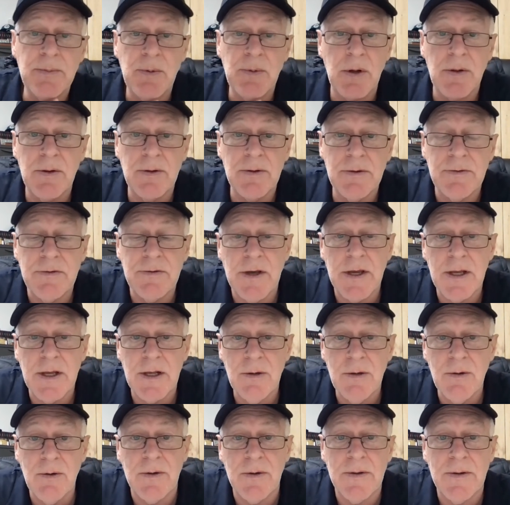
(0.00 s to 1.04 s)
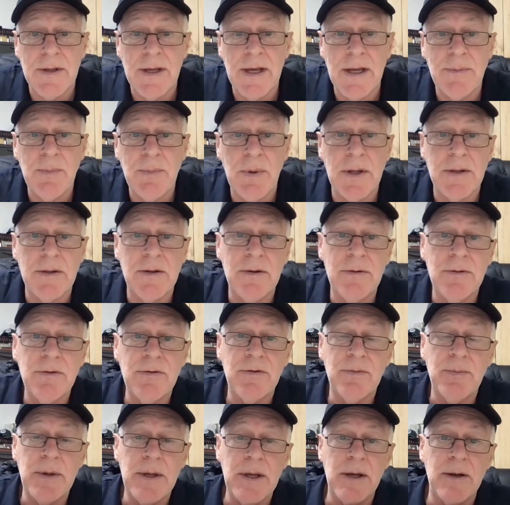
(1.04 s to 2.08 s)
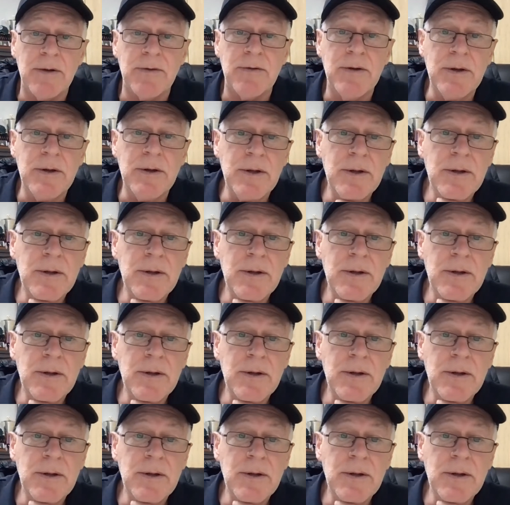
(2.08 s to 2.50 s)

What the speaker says: bothered to take a look at that, but there is about